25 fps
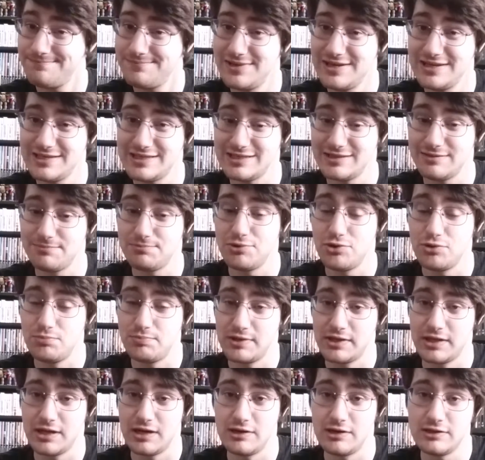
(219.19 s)
pieces of
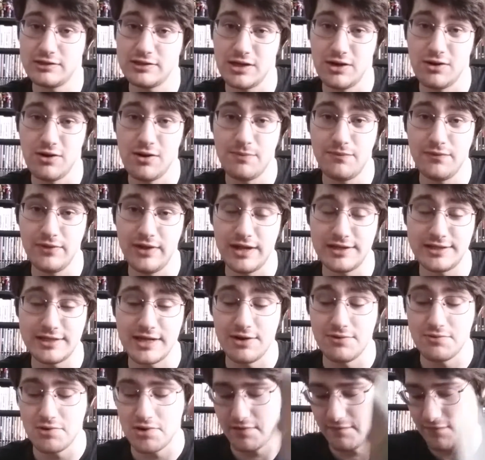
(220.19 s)
poop in there, so hopefully that's
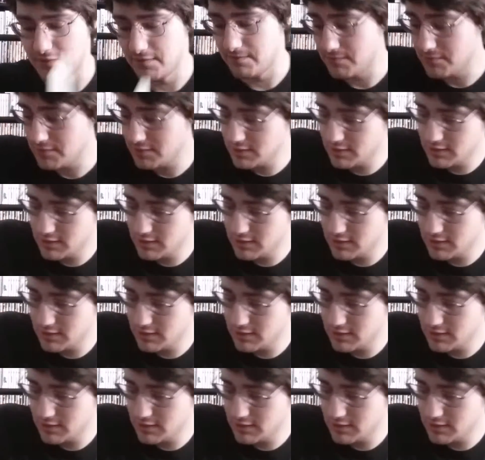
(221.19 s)
not one of them.